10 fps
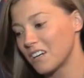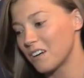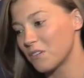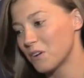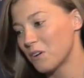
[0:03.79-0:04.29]

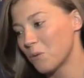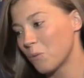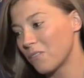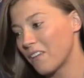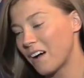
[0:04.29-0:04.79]
Uh,
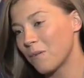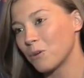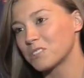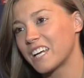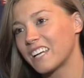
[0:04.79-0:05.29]
one that
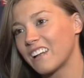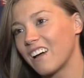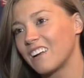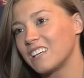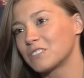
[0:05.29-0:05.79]
I'm not taking
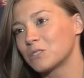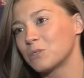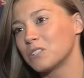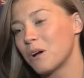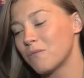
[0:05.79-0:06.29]
lightly at
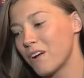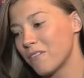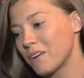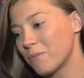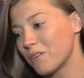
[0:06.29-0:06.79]
all. You know, I'm
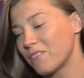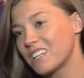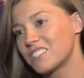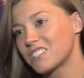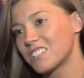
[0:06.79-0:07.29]
very
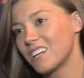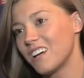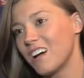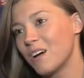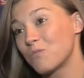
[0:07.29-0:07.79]
privileged
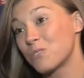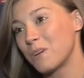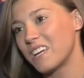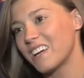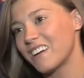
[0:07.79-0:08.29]
um, to
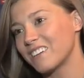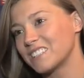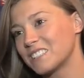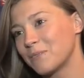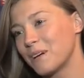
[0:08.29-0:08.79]
be here
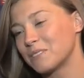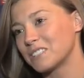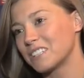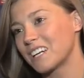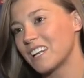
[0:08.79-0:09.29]
and to be able
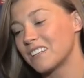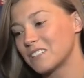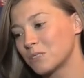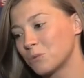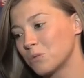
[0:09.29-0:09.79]
to collect
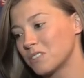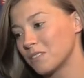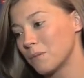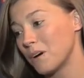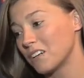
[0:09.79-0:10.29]
this
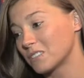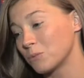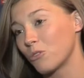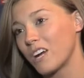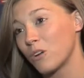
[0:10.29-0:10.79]
award among
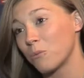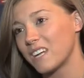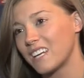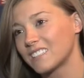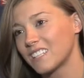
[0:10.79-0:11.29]
some great
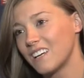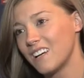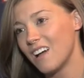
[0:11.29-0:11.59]
nominees.